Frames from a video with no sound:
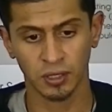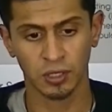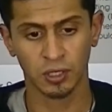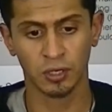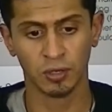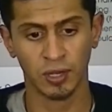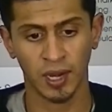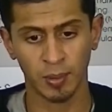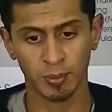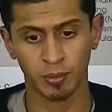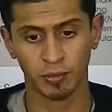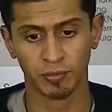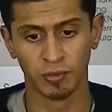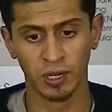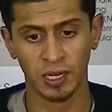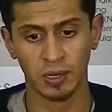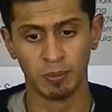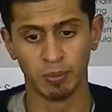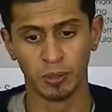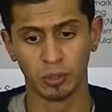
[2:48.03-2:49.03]
QNAP have
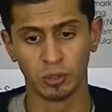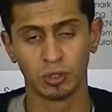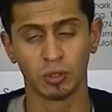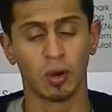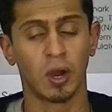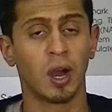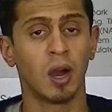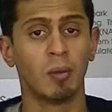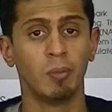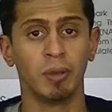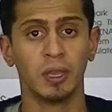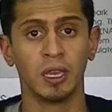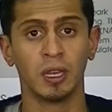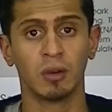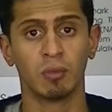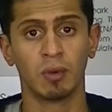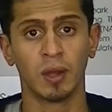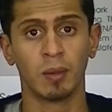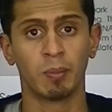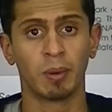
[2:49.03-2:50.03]
really built you a hub
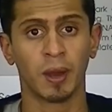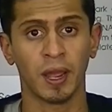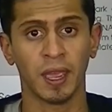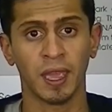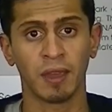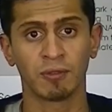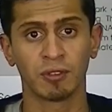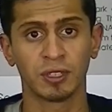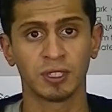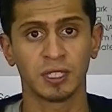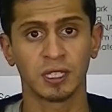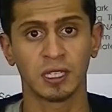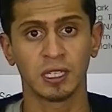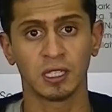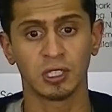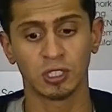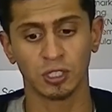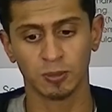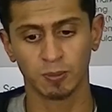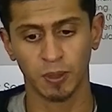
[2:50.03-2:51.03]
here whereby everything
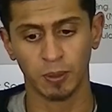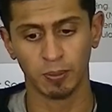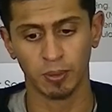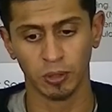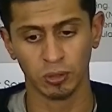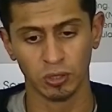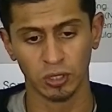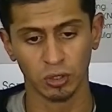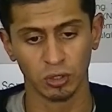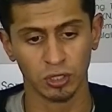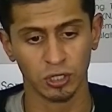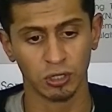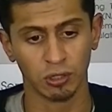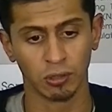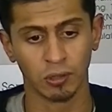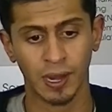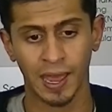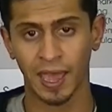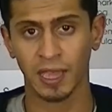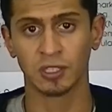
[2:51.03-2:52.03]
can just be built onto
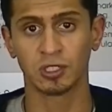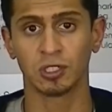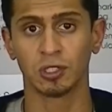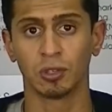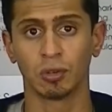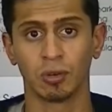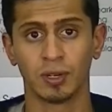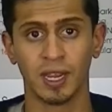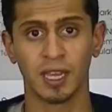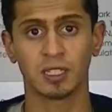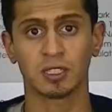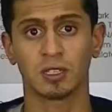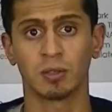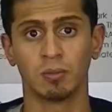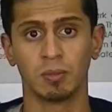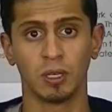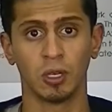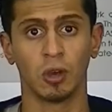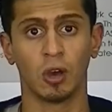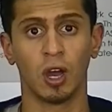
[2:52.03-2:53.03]
your NAS and your NAS
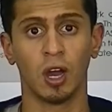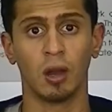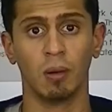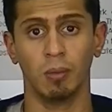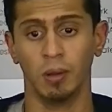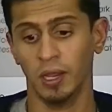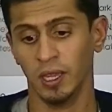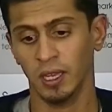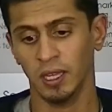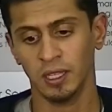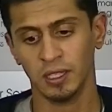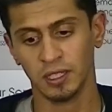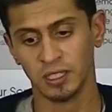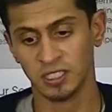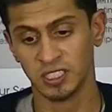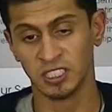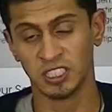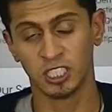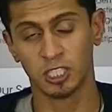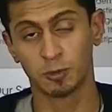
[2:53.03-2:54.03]
can be your hub.
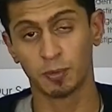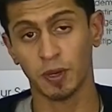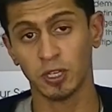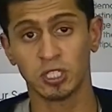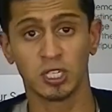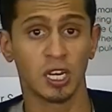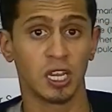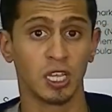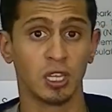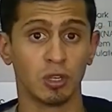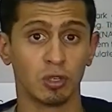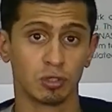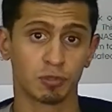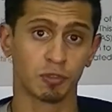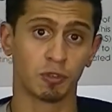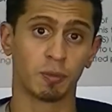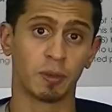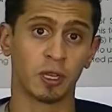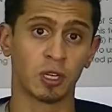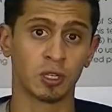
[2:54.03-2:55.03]
This is especially
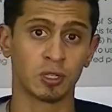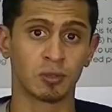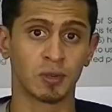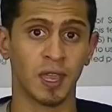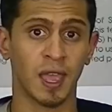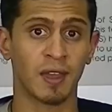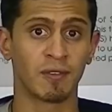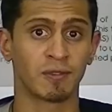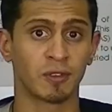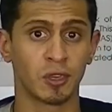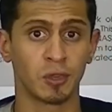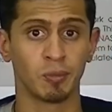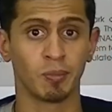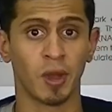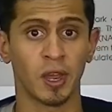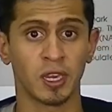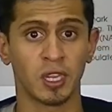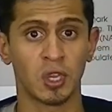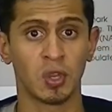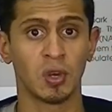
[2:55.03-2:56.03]
useful because we have
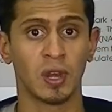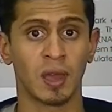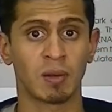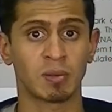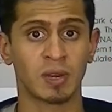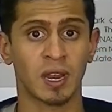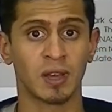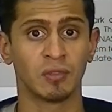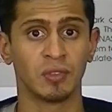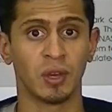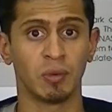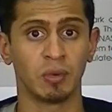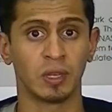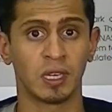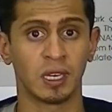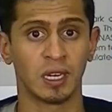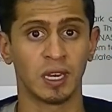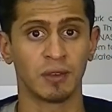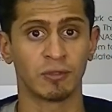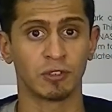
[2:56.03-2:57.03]
my QNAP cloud that we
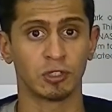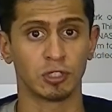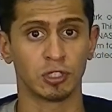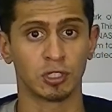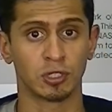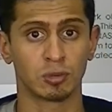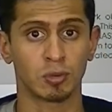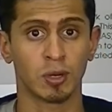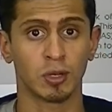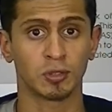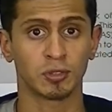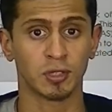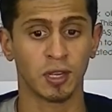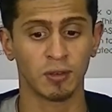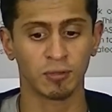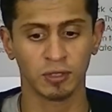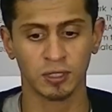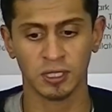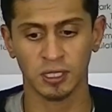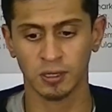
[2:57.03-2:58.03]
can leverage as well. So
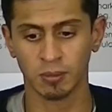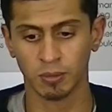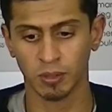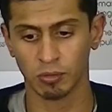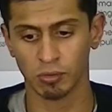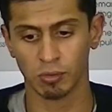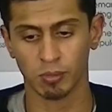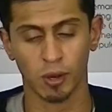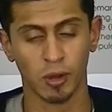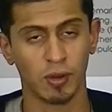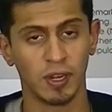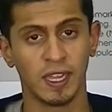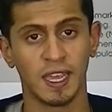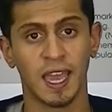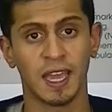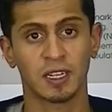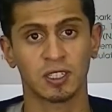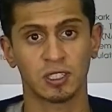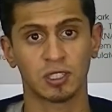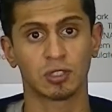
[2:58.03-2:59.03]
everything can be remotely
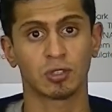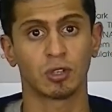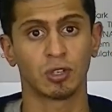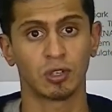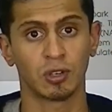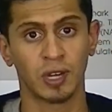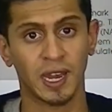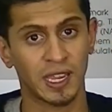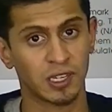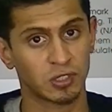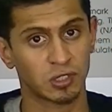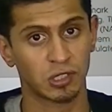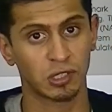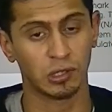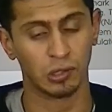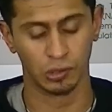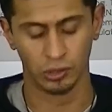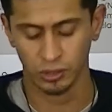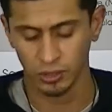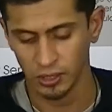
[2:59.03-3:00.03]
accessed on your NAS
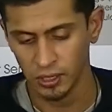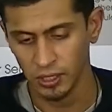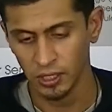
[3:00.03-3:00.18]
too.